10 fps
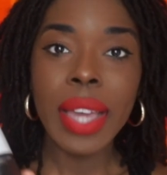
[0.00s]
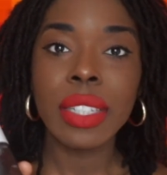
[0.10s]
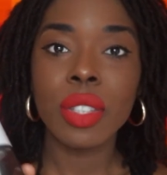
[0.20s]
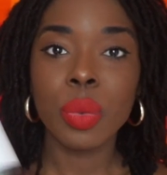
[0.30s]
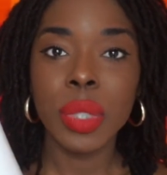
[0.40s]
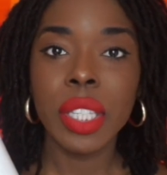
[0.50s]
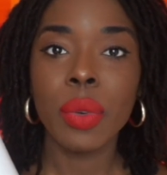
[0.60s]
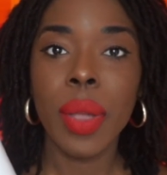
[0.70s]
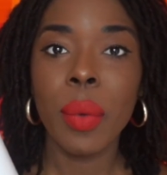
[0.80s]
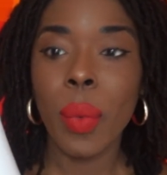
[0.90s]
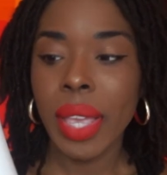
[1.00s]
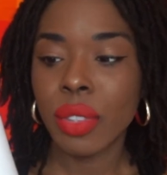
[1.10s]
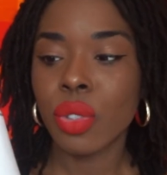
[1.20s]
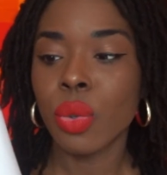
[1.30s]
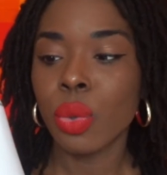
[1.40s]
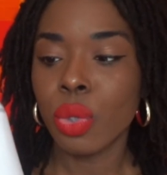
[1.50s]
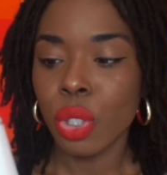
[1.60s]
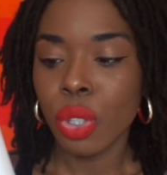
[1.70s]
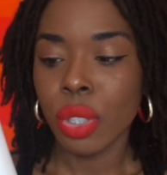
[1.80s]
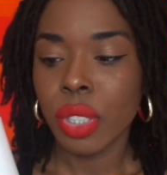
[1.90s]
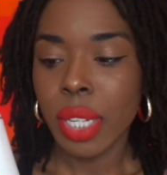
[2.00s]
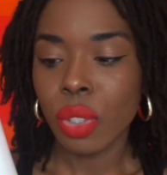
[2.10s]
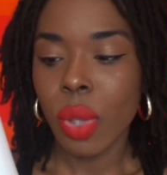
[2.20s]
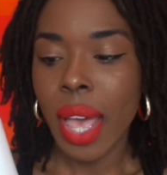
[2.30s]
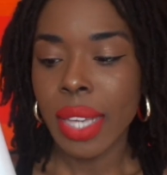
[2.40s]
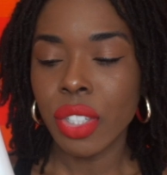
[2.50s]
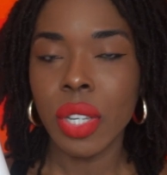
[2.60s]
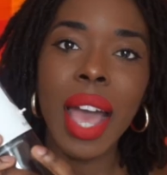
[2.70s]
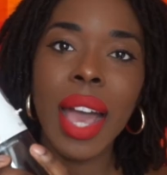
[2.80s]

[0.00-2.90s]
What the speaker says: and it's a really great way to do your dental hygiene.